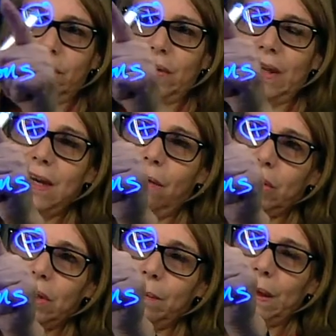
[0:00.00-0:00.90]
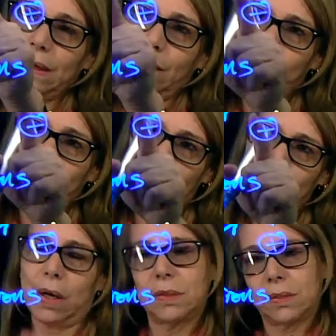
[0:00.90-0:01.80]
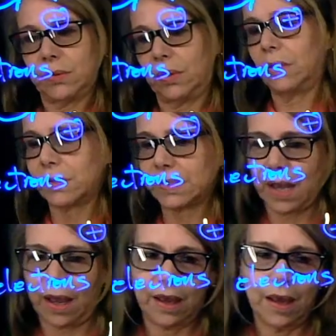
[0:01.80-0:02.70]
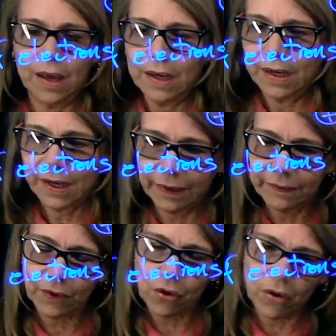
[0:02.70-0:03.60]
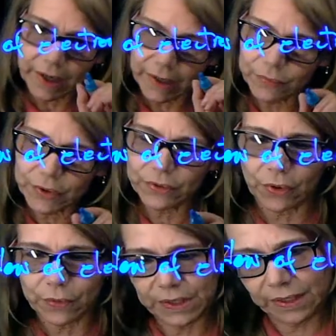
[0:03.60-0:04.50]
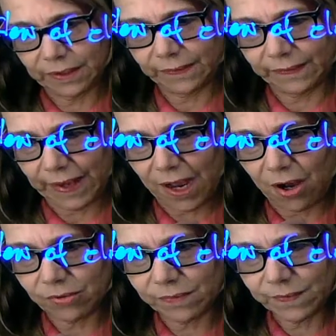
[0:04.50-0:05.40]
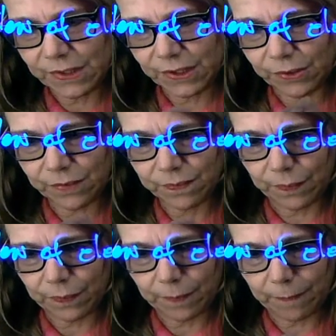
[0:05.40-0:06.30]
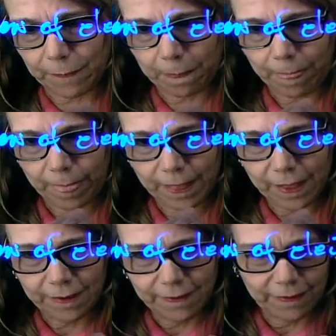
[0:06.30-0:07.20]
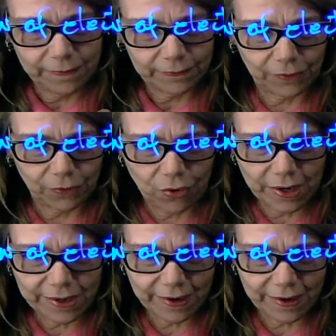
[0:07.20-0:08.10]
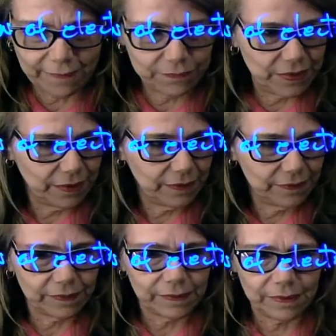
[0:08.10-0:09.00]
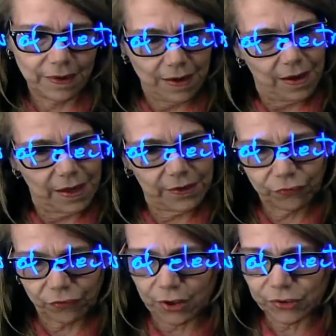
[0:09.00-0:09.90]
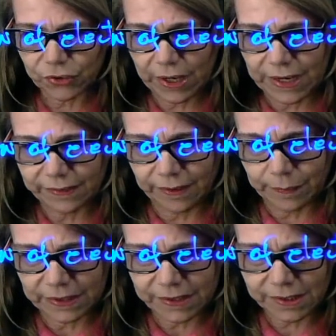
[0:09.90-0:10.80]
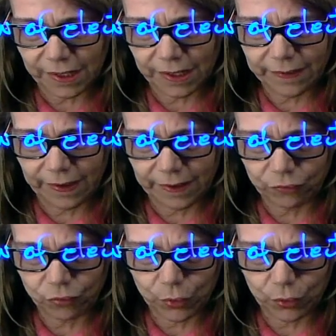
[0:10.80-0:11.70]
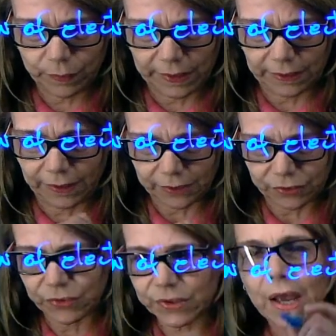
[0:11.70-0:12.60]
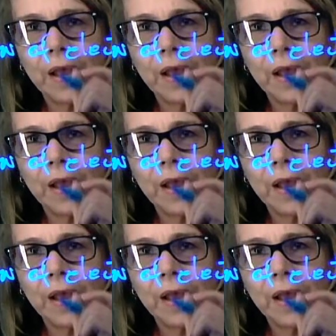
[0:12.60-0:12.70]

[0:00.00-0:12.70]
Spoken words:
And now we're going to make the pi bond to the other side. And so I am redrawing this down here. So I have this structure in them. I said that I will move my electrons.